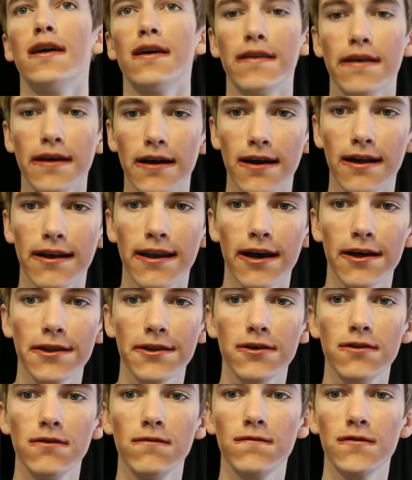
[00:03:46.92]
And uh, now
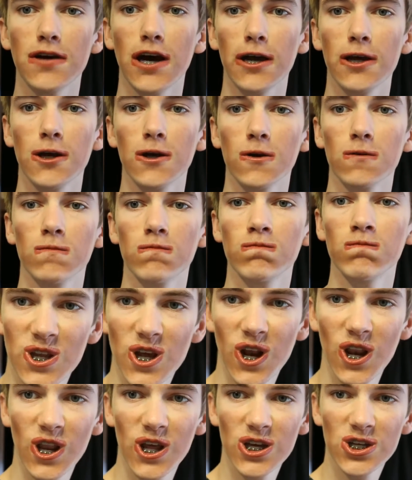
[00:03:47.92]
that you've got your
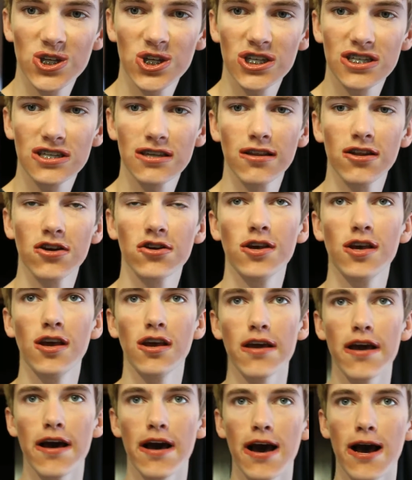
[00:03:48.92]
delicious
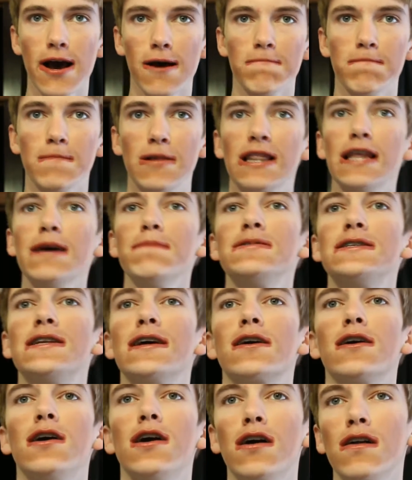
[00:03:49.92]
looking um,
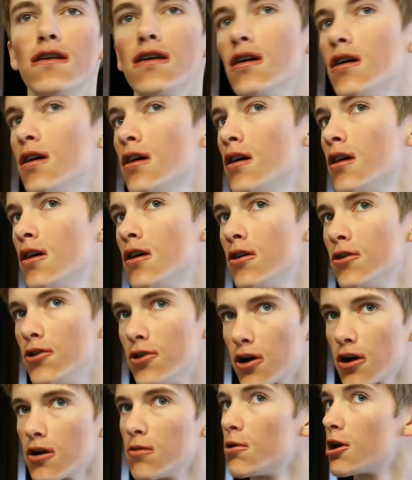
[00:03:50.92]
lipstick on,
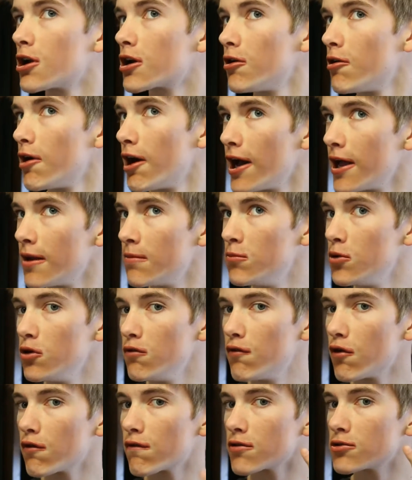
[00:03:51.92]
you're going to want to go ahead and
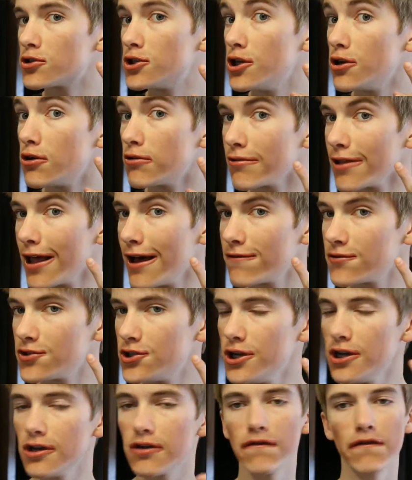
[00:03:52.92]
move over to your left
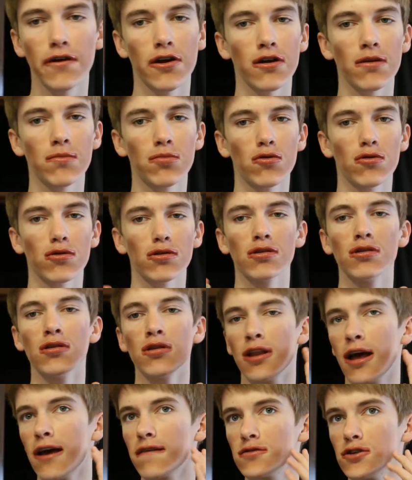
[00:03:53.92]
cheek, very
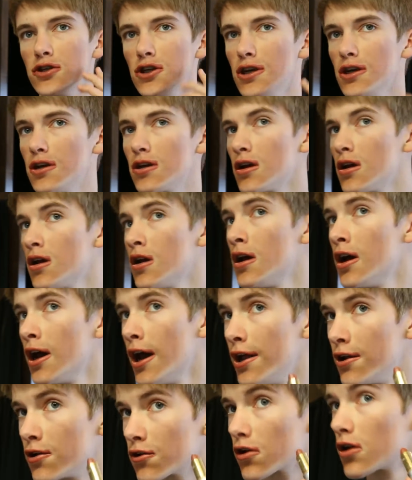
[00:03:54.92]
important left cheek,
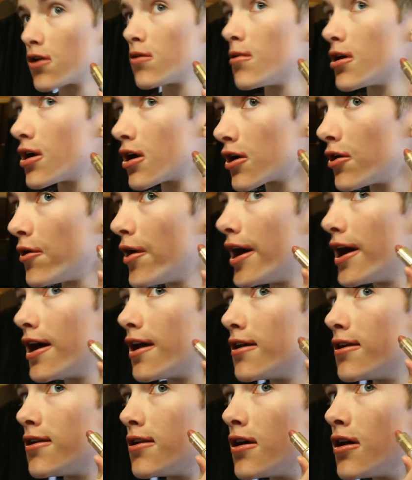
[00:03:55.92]
and you're going to want to go
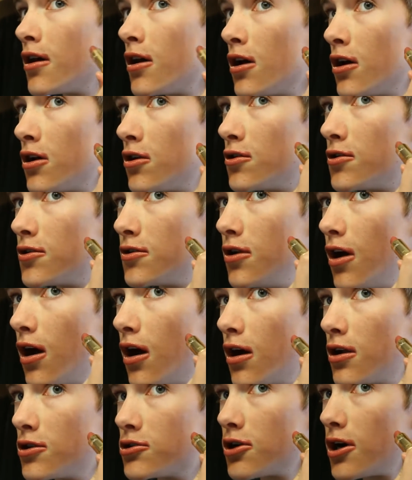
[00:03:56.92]
ahead and
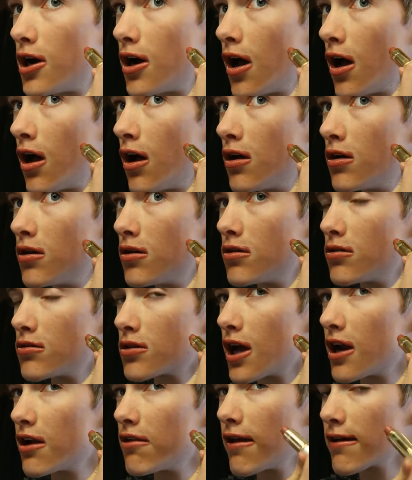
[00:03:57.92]
uh, draw
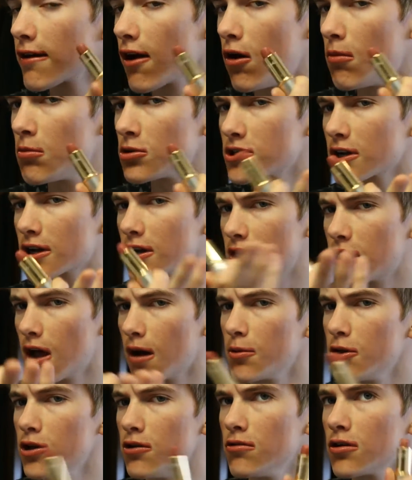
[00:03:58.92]
kind of like almost like a
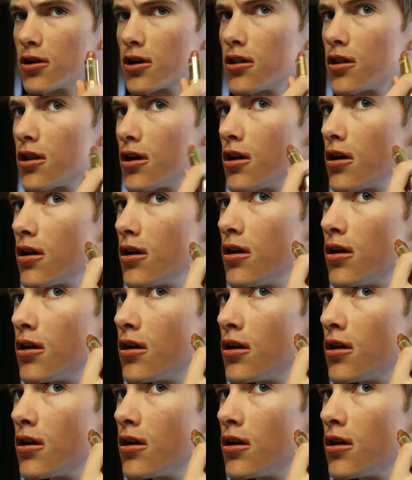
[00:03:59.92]
W looking thing.